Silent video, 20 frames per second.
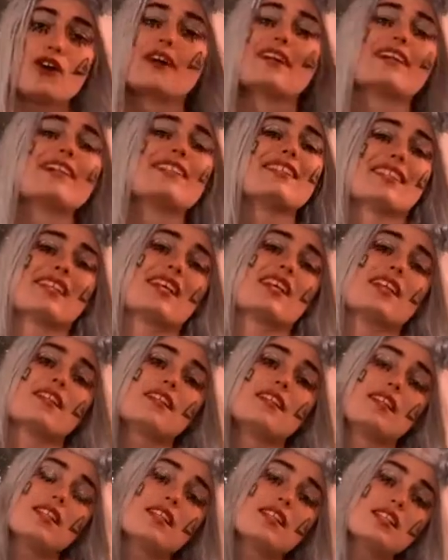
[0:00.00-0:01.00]
Our
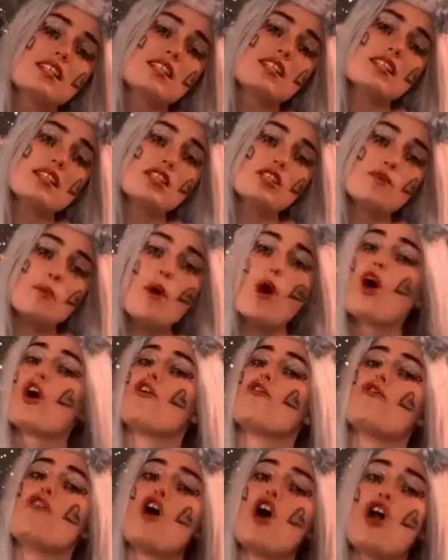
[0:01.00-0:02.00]
existence is
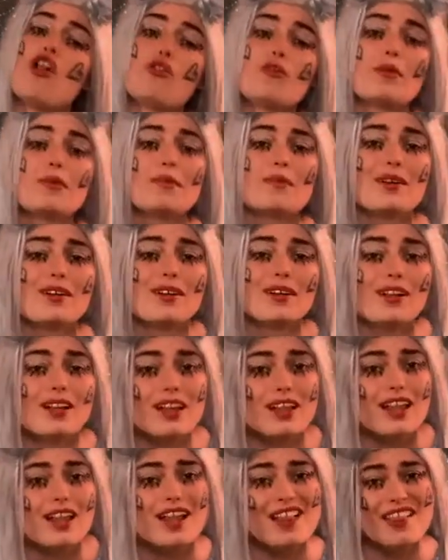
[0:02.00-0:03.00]
more
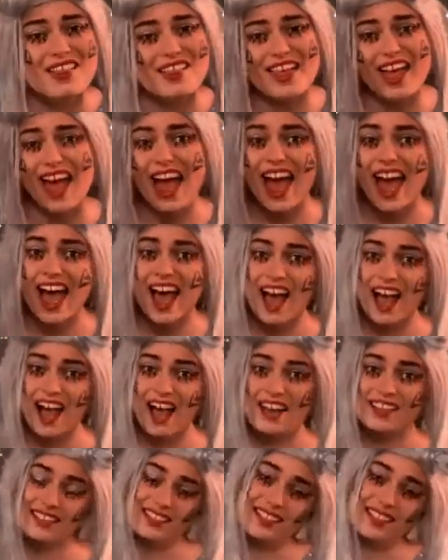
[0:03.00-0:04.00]
vulnerable
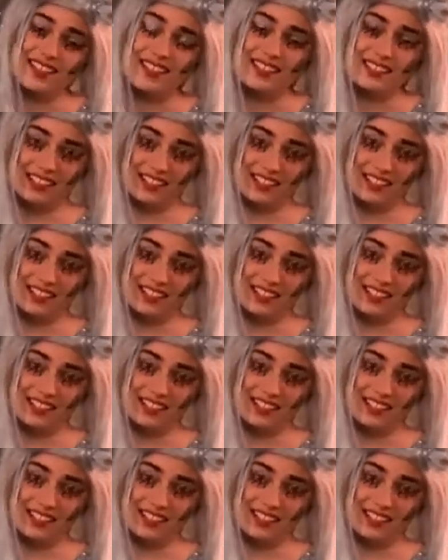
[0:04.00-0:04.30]
than it